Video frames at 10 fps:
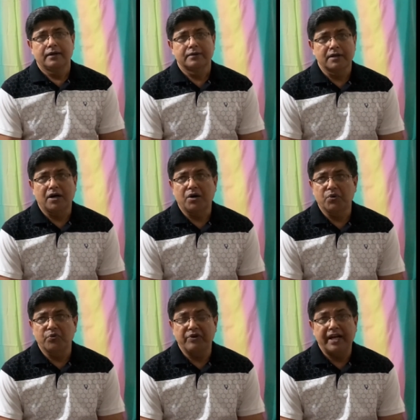Now,
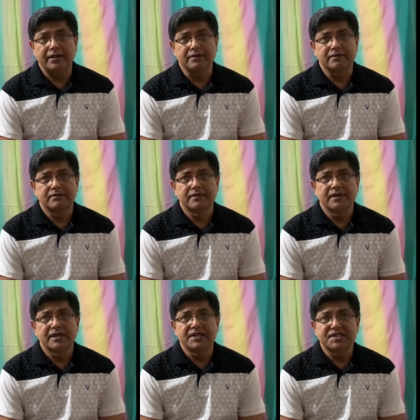when
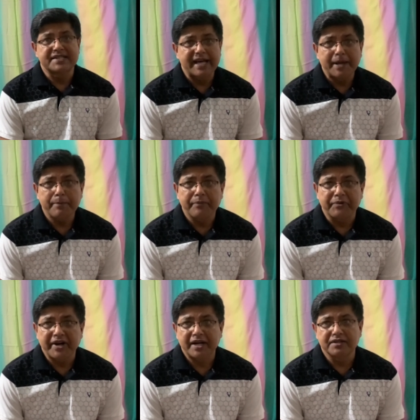Sam
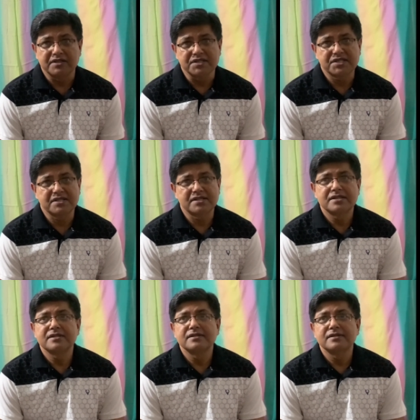read this